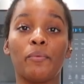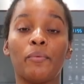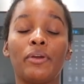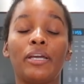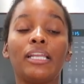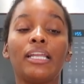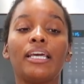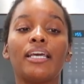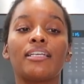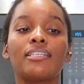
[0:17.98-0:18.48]

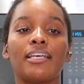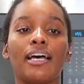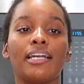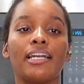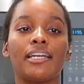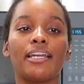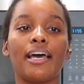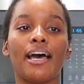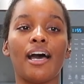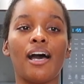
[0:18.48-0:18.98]
really
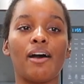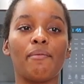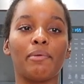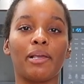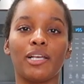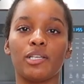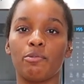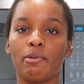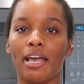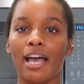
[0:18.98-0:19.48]
excited to have
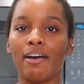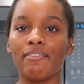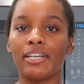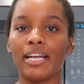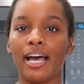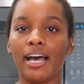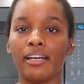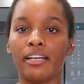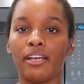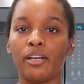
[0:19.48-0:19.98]
because we haven't
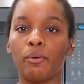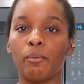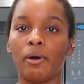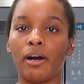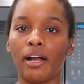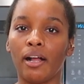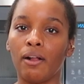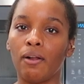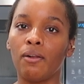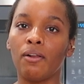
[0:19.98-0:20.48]
had it in a
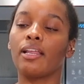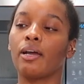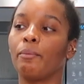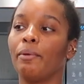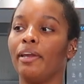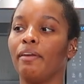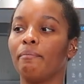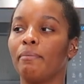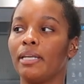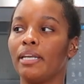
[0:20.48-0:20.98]
while. Like, we
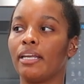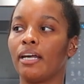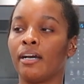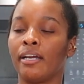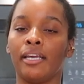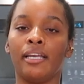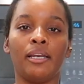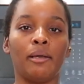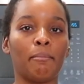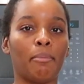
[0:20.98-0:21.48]
have been not
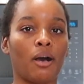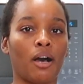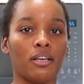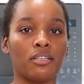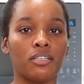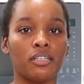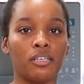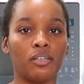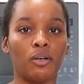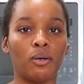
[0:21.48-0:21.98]
eating
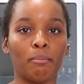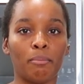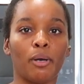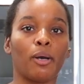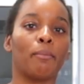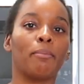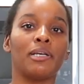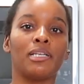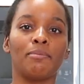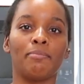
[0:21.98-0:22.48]
pasta on
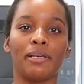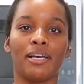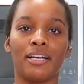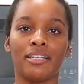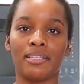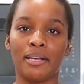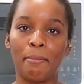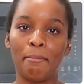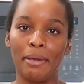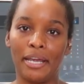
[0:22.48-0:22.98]
purpose
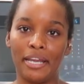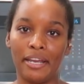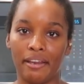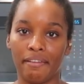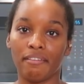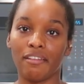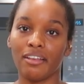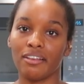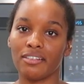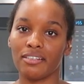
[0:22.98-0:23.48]
because I'm
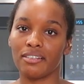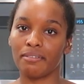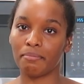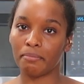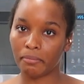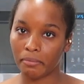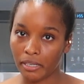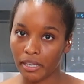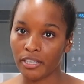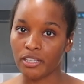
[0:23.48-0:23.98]
making this.
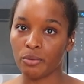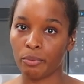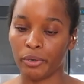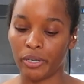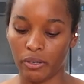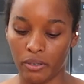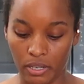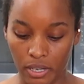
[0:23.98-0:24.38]
It's real.